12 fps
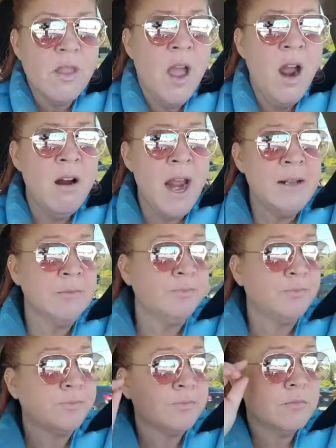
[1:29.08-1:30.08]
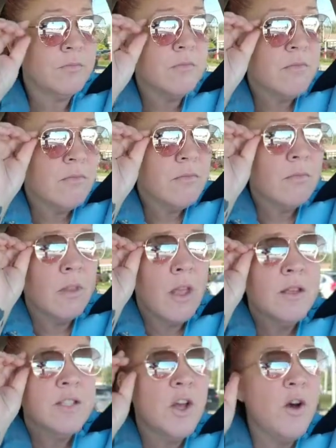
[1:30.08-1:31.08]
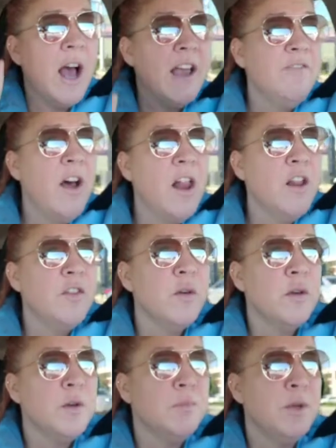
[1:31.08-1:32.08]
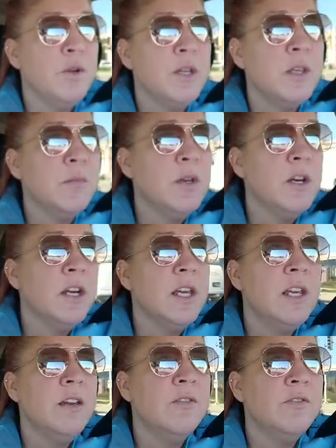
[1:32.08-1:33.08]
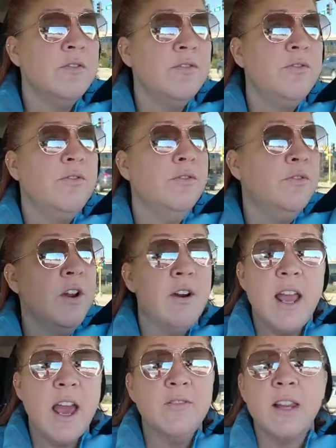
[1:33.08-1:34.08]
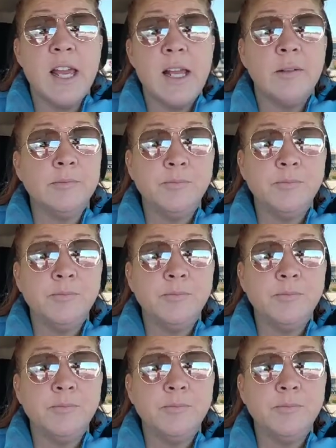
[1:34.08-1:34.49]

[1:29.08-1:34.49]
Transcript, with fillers: All right. So I follow the beauty community very heavily.